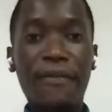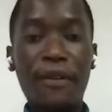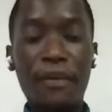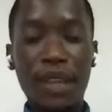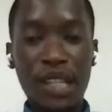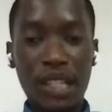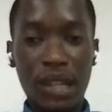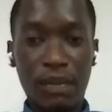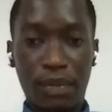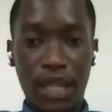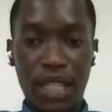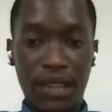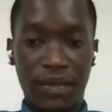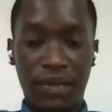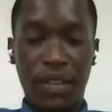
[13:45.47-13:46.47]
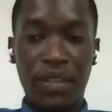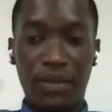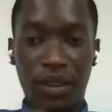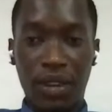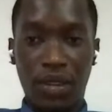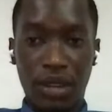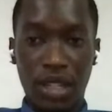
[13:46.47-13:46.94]
information plays a
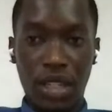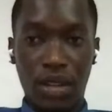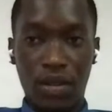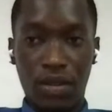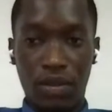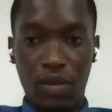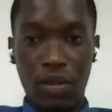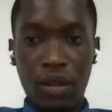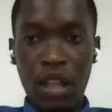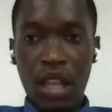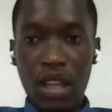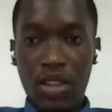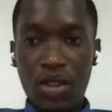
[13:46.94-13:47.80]
very, very critical role.